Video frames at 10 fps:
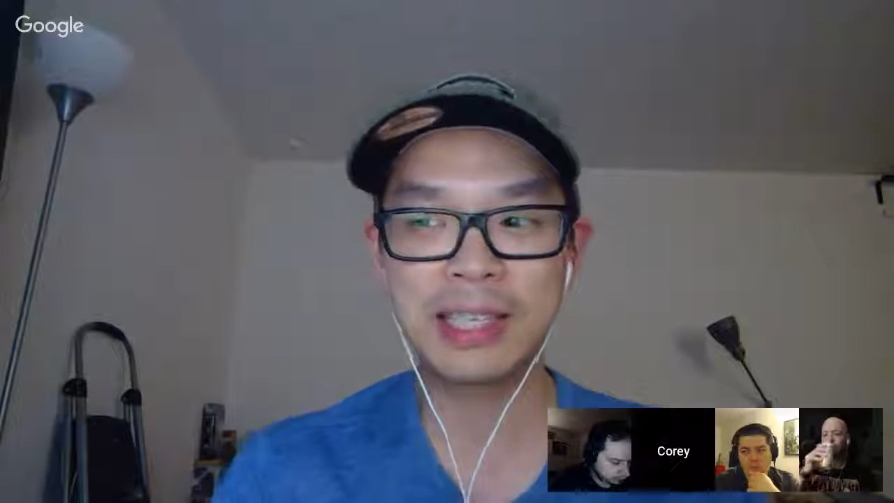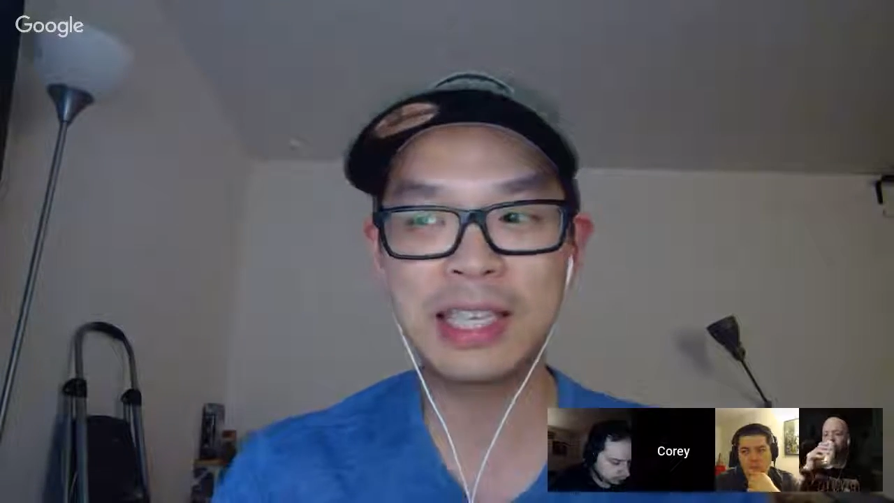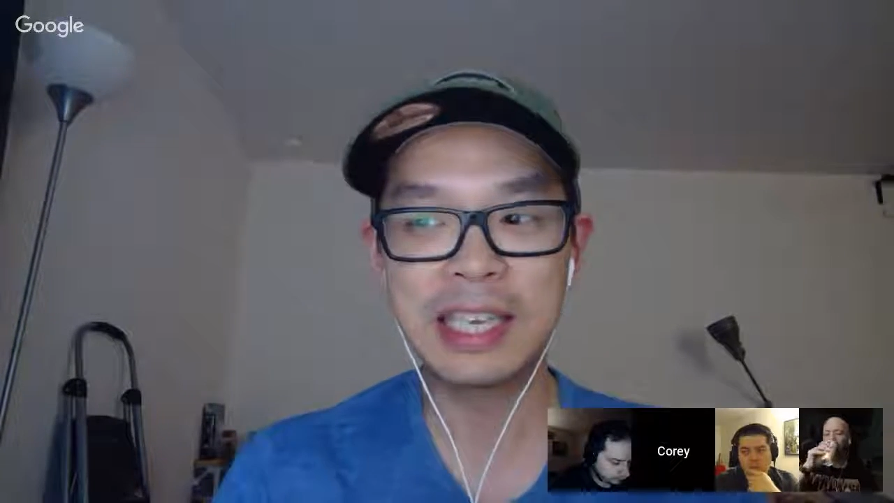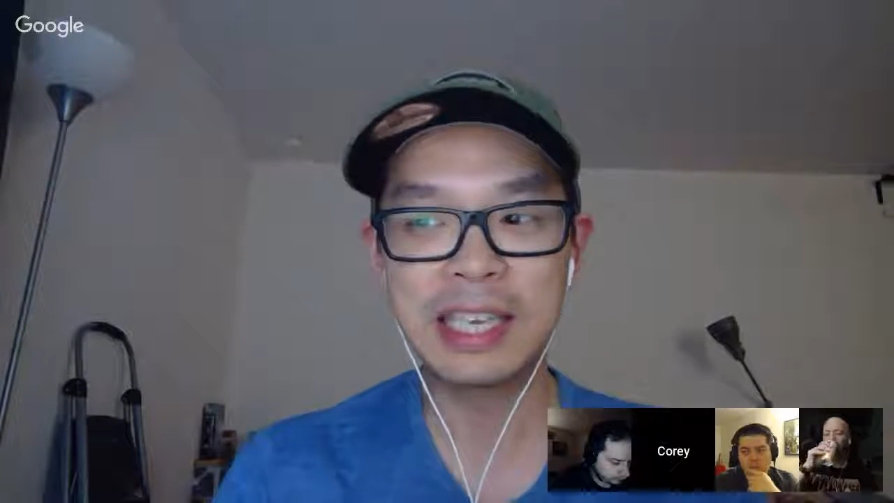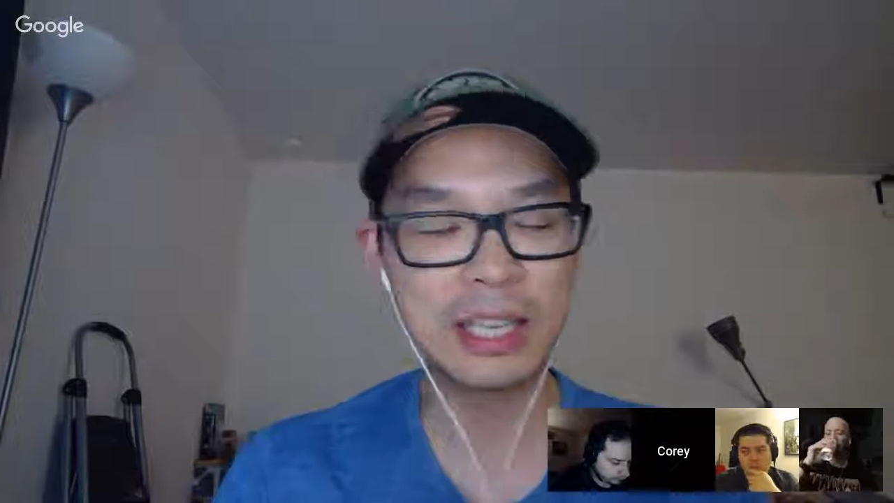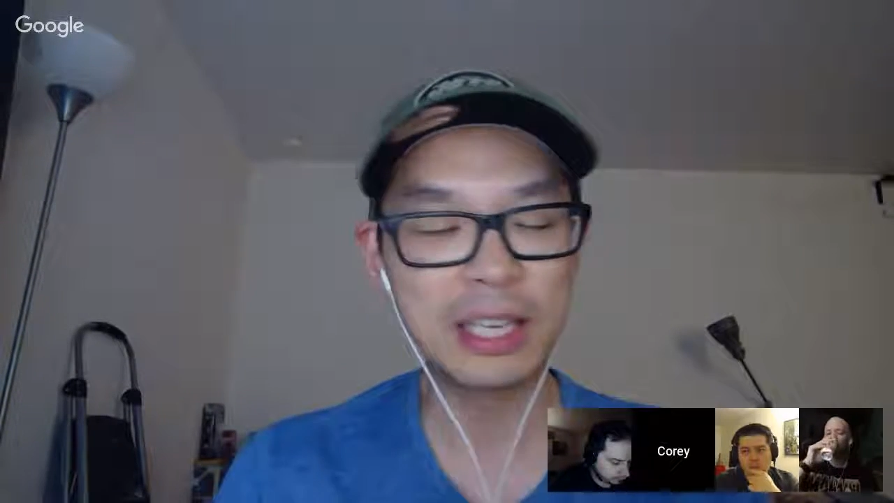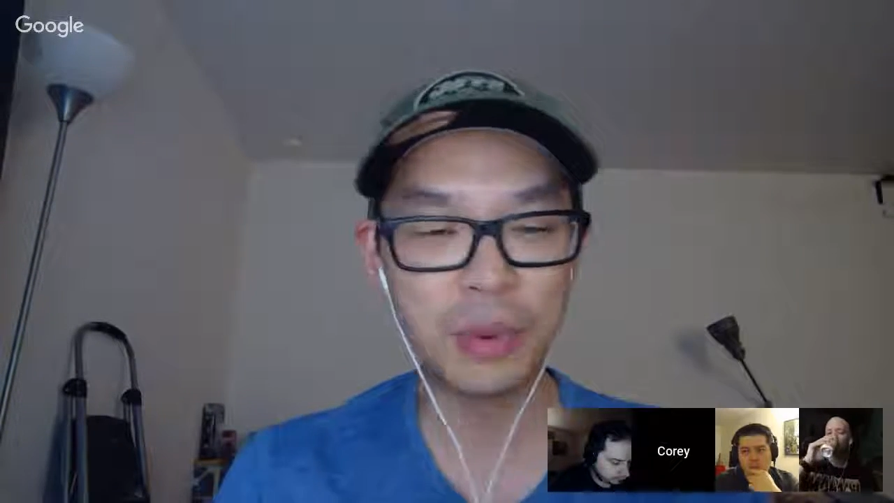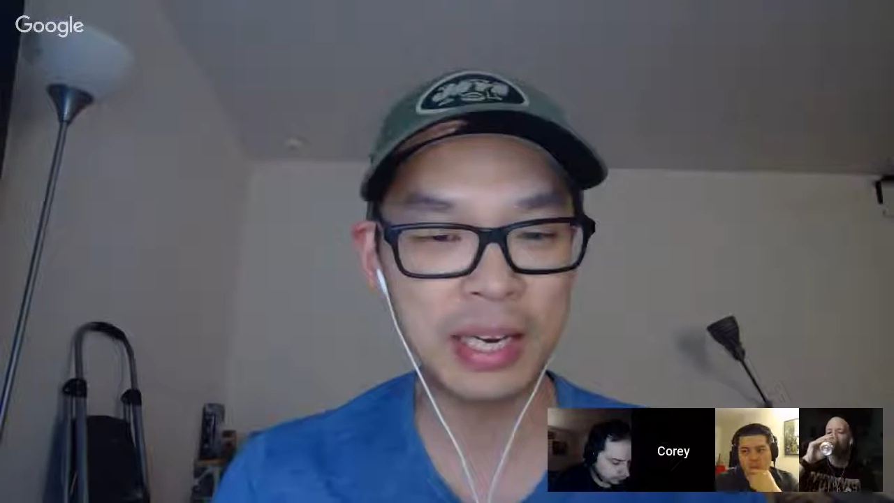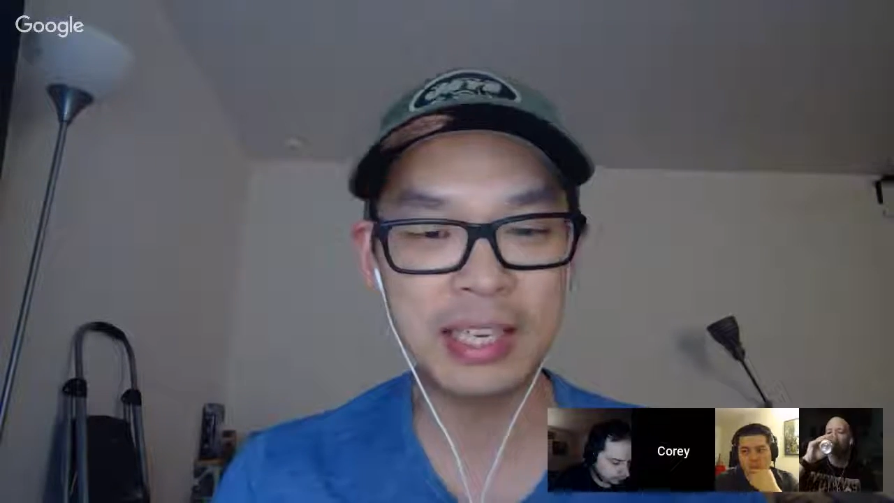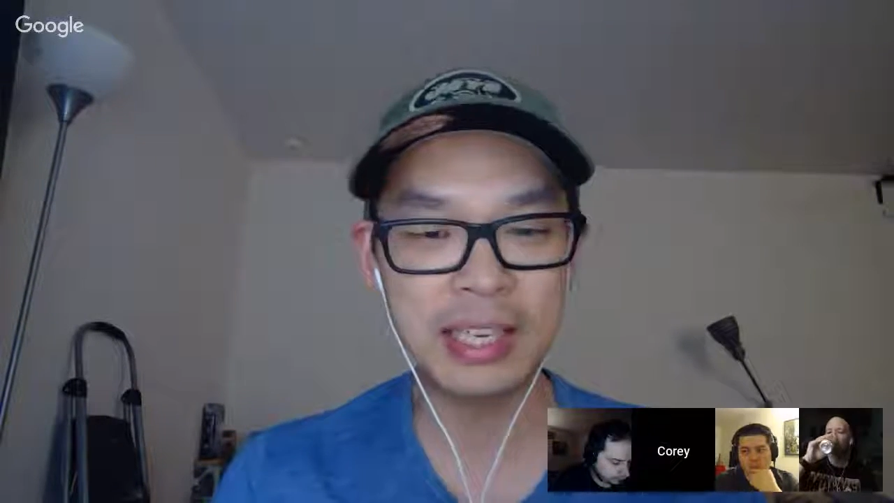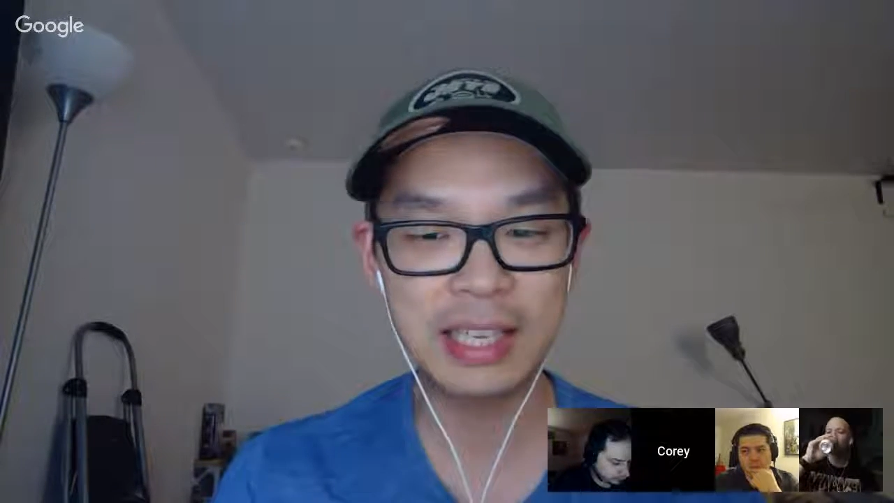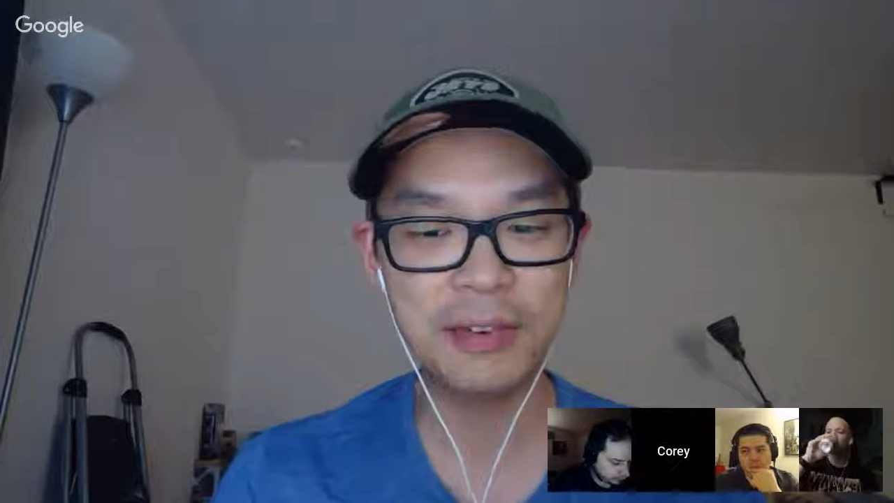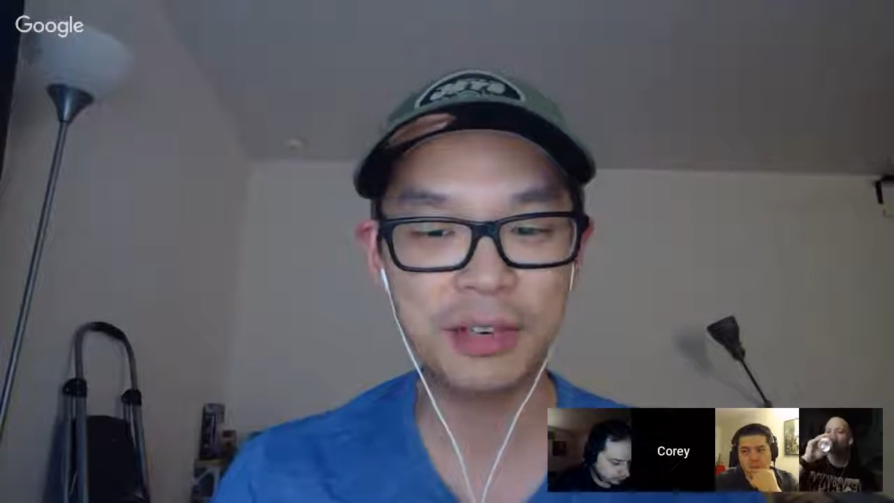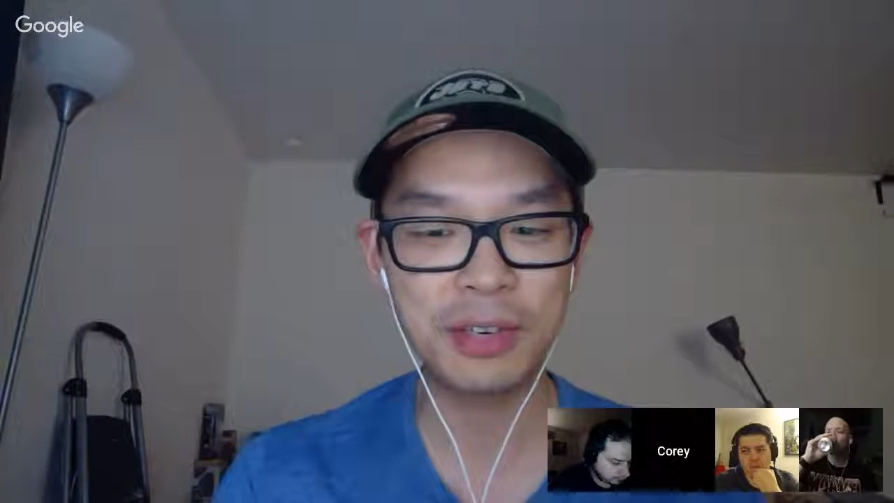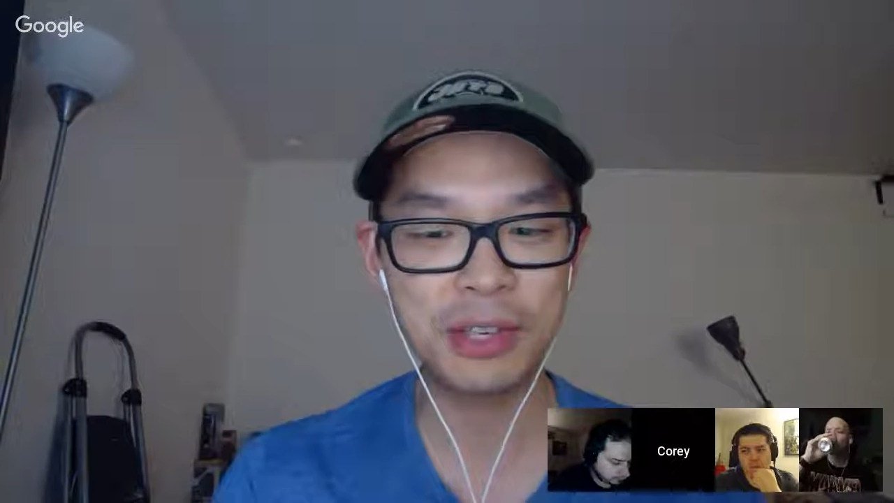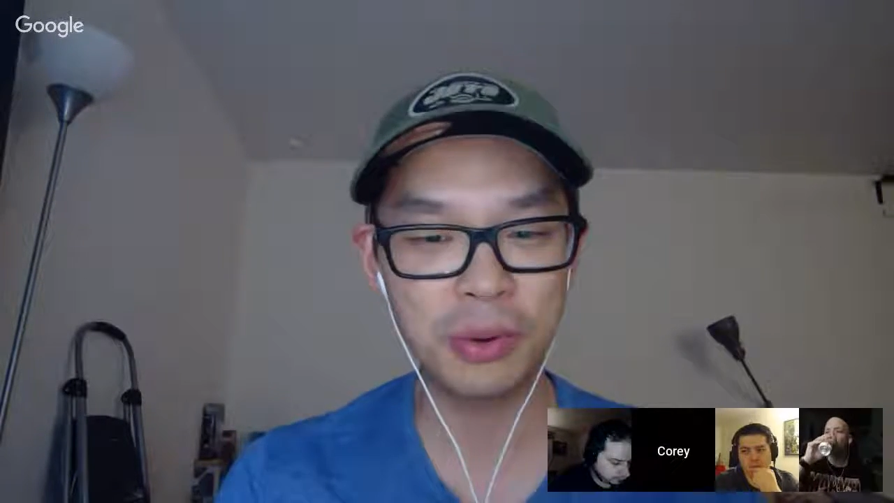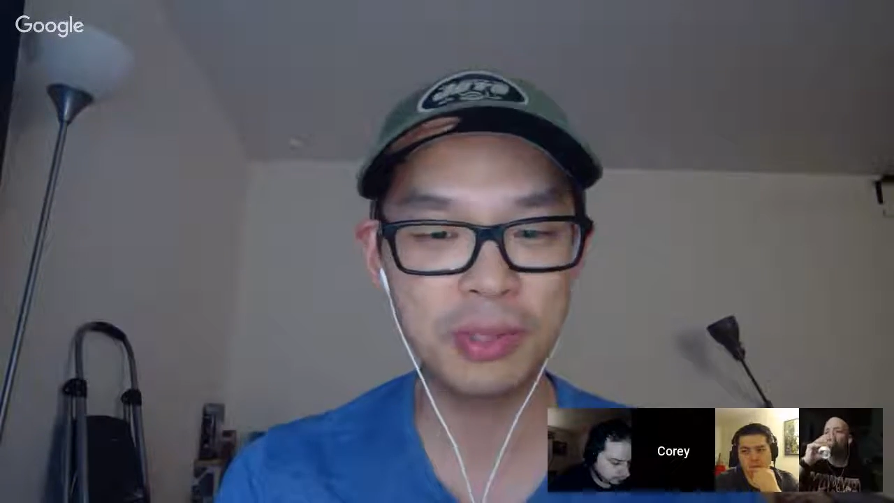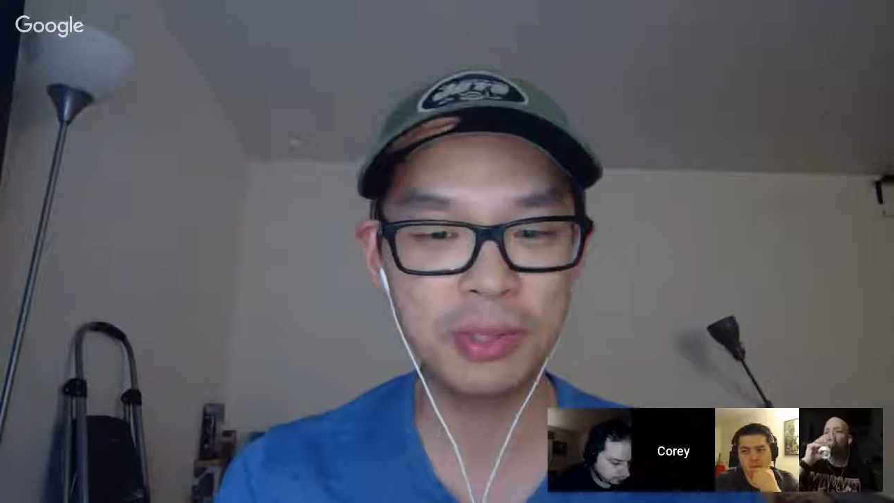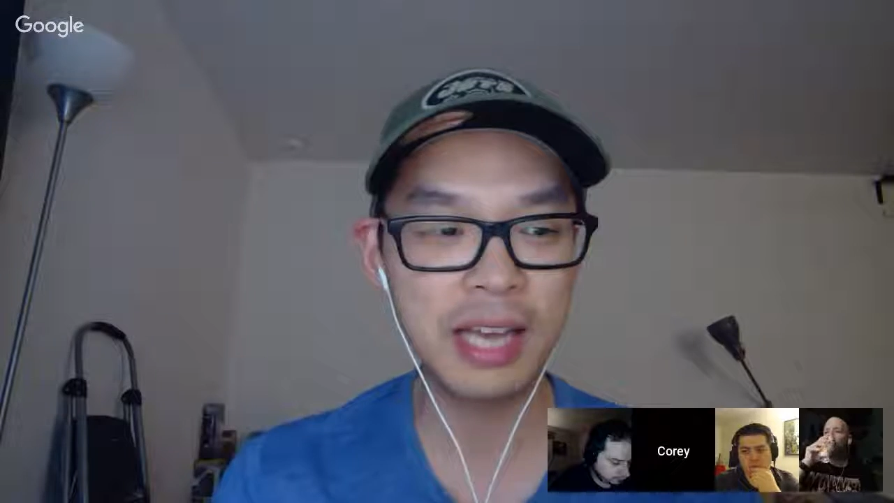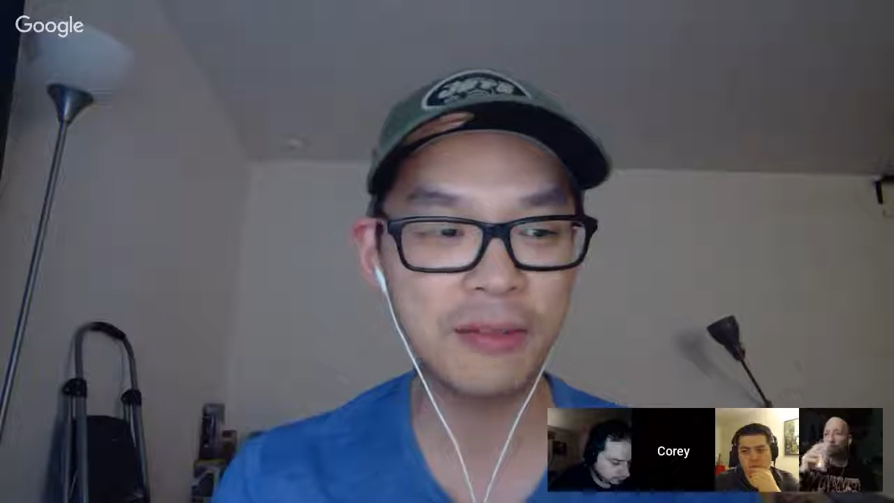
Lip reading: sneakily winning different zones,